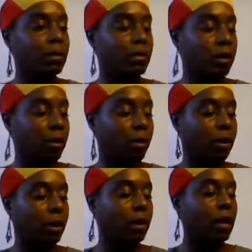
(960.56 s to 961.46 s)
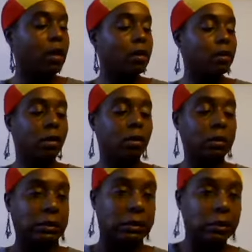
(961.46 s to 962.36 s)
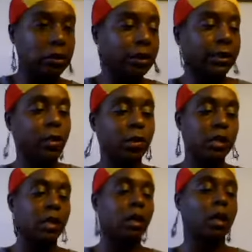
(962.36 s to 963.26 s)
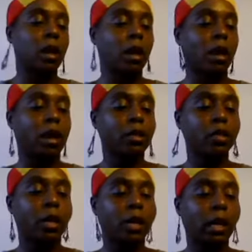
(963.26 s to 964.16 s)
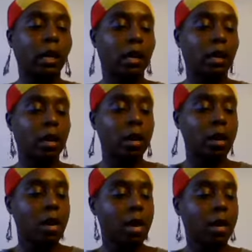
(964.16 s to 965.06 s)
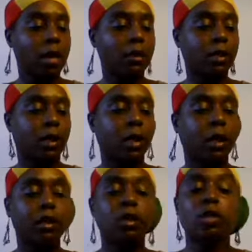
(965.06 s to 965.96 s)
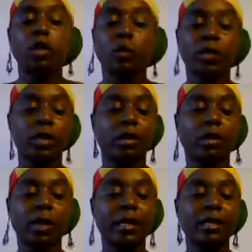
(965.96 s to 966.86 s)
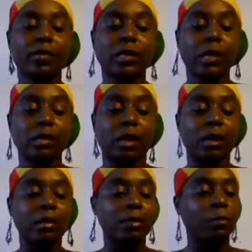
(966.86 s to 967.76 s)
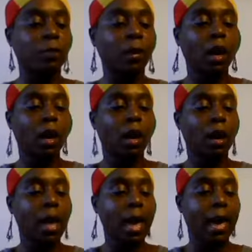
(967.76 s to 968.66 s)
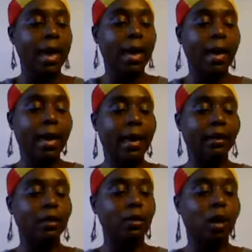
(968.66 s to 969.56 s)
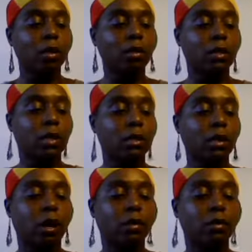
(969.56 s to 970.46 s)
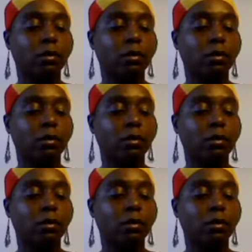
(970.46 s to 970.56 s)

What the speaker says: before I bought it. So let's see what's in it. Turkey, it's 2% or less of seasonings, and salt, sea salt,